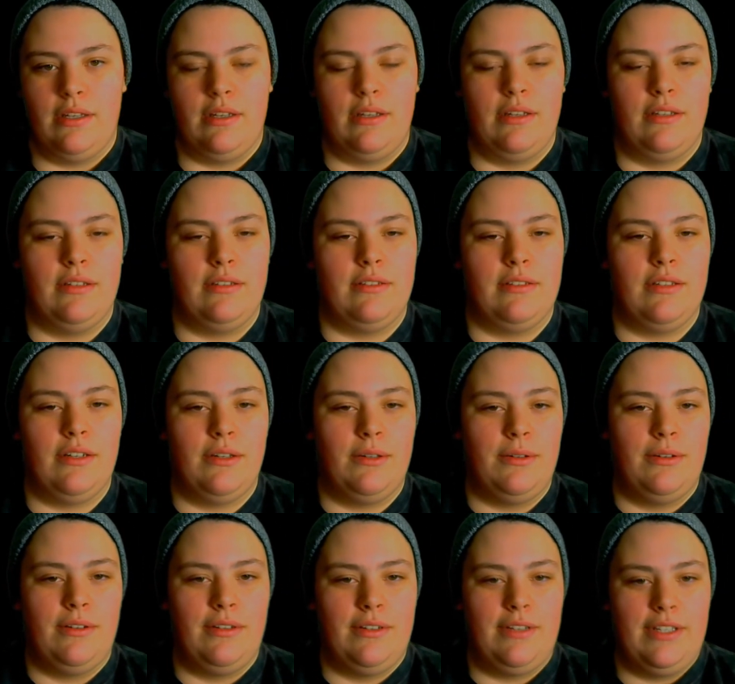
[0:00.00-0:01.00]

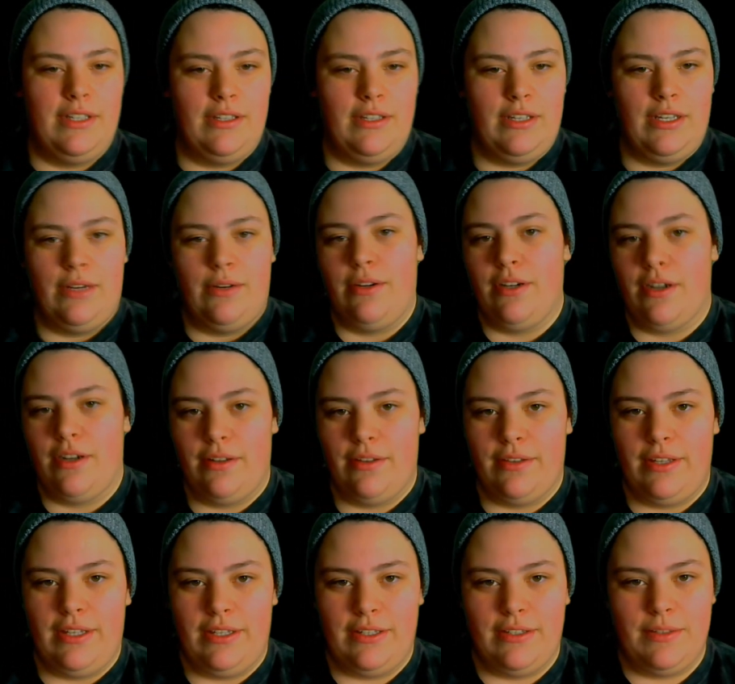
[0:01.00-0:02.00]
So hearing all
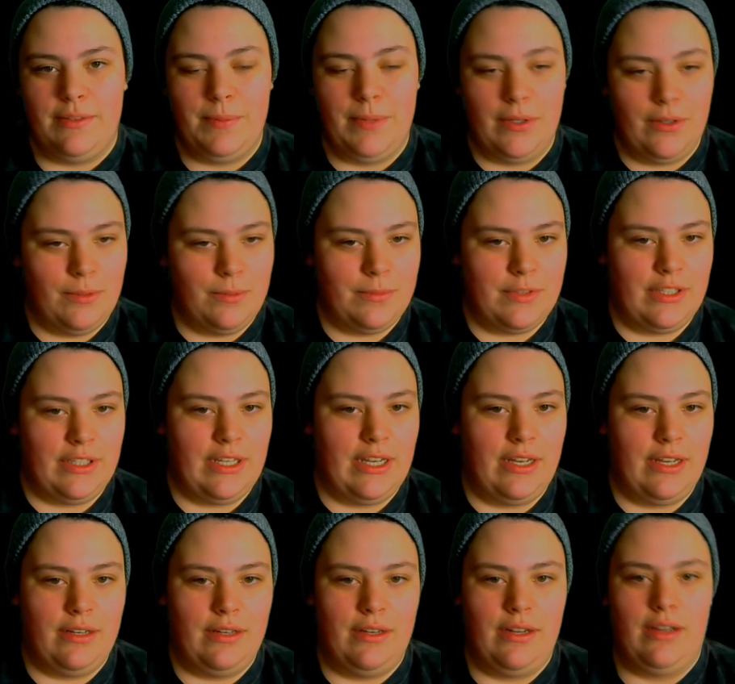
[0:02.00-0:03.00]
these poems
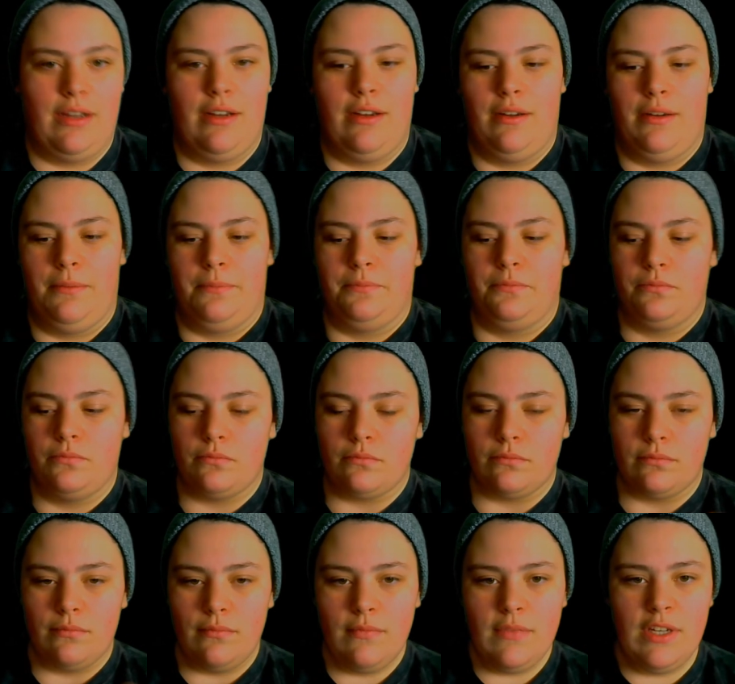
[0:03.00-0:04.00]
again,
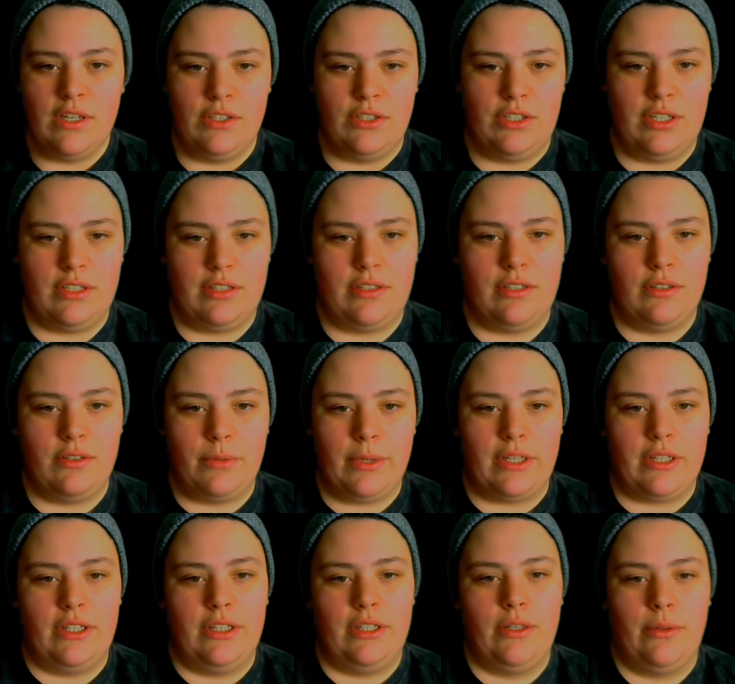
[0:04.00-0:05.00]
just
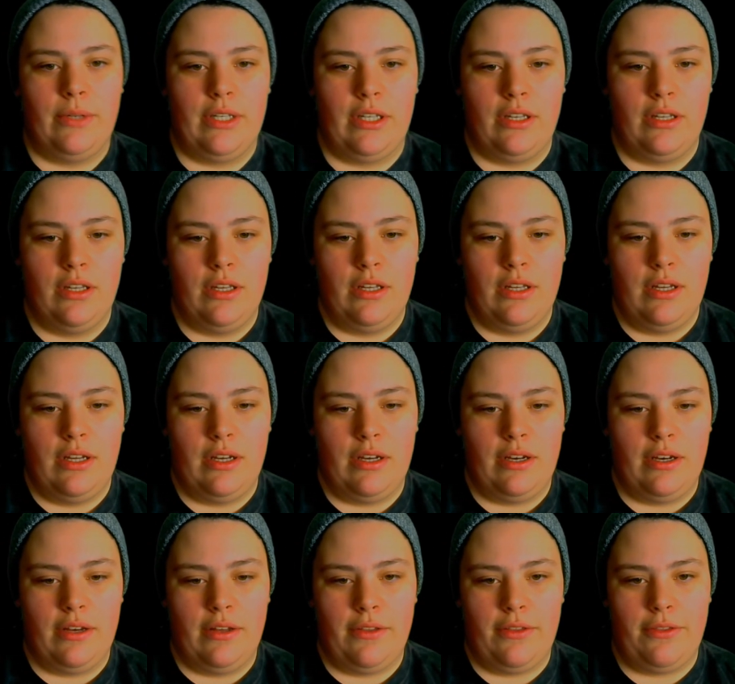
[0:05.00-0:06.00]
quickly going
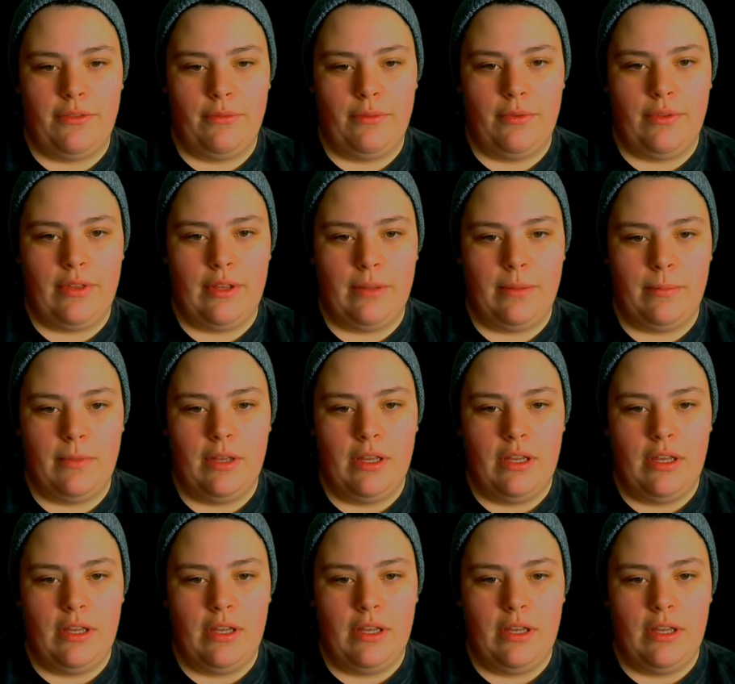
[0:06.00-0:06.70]
through them.